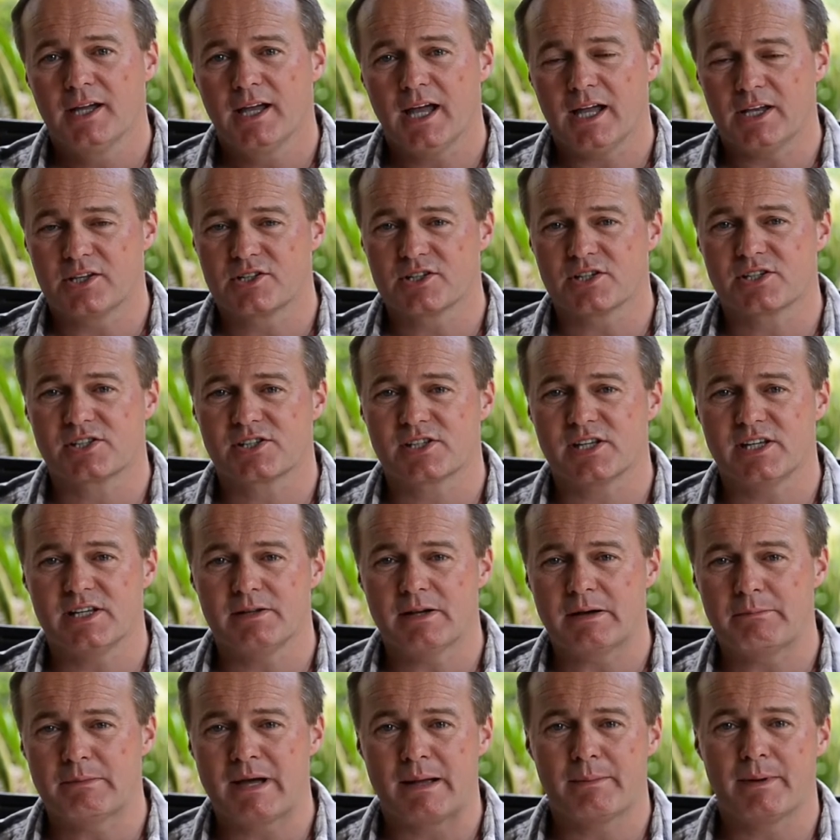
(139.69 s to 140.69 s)
and just
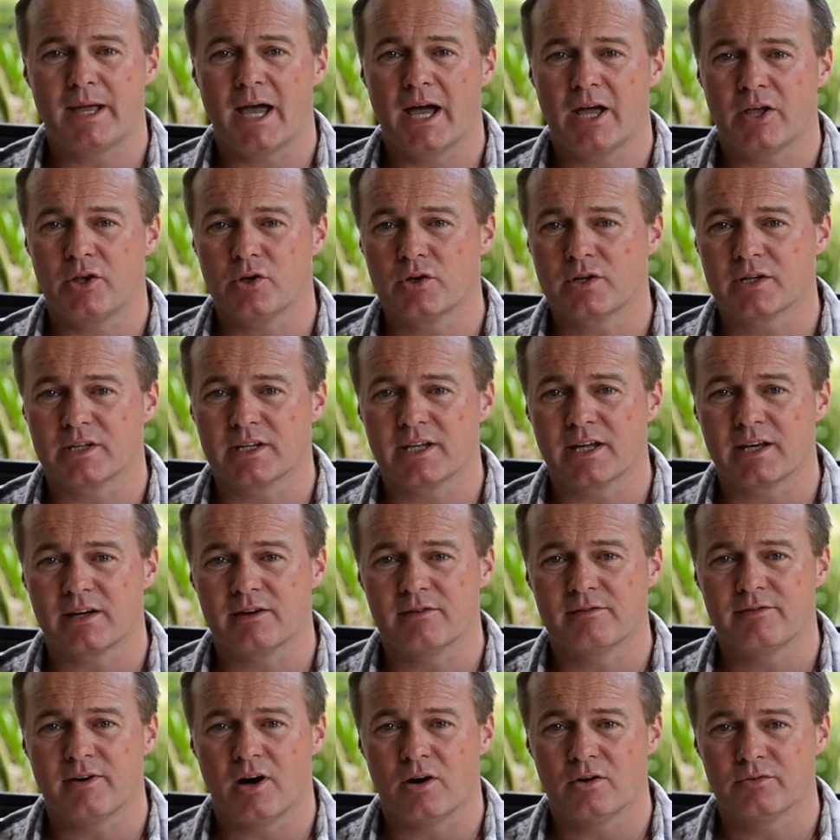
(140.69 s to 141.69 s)
see maybe how you can get
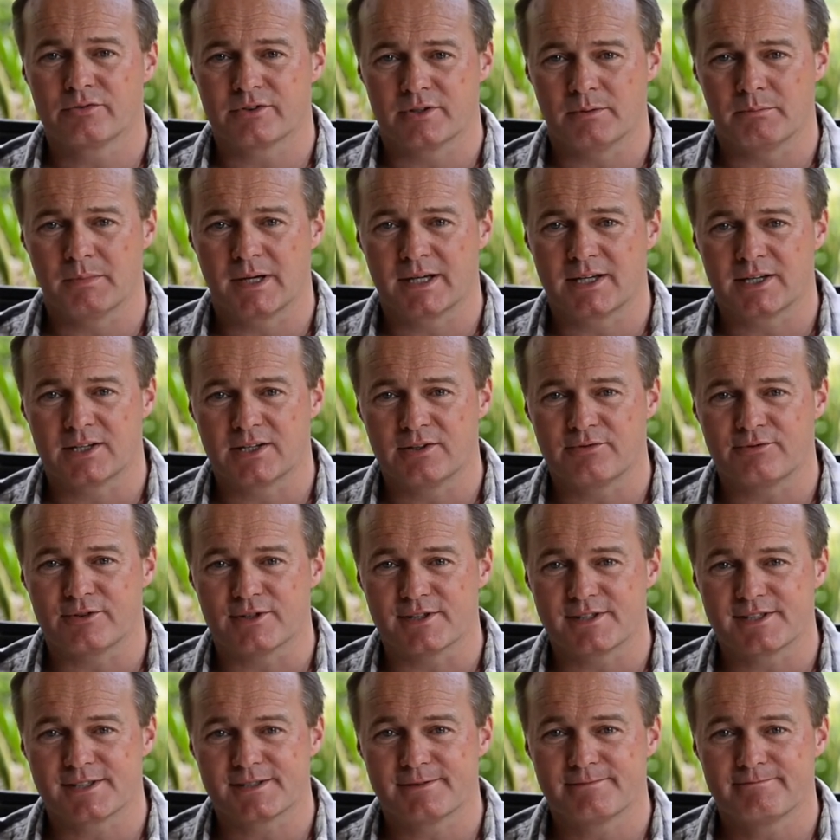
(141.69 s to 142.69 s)
involved and make a
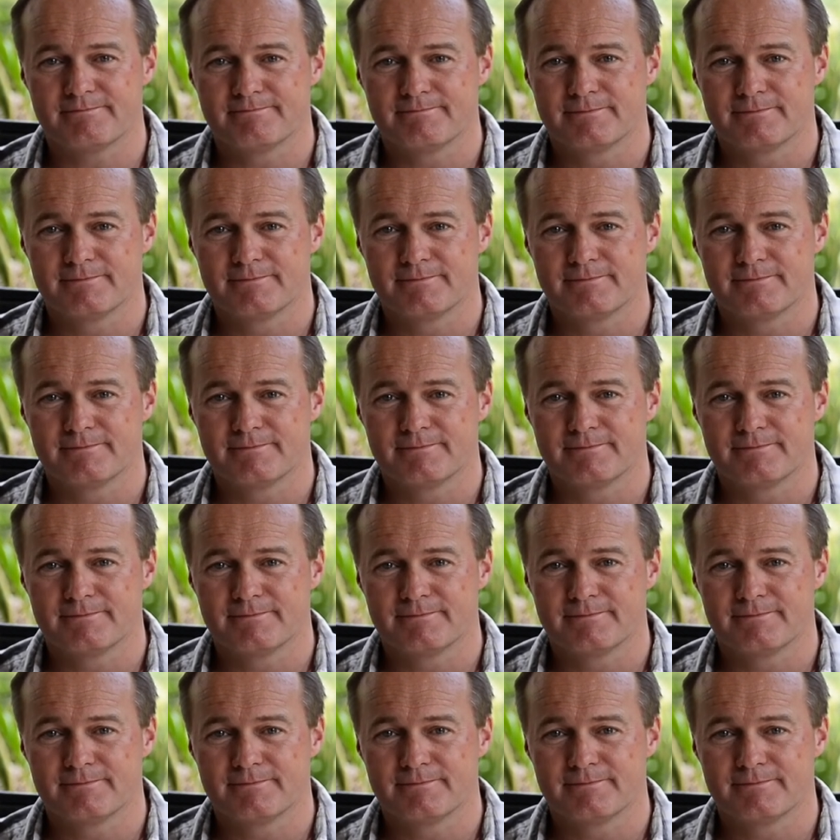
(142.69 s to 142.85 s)
difference.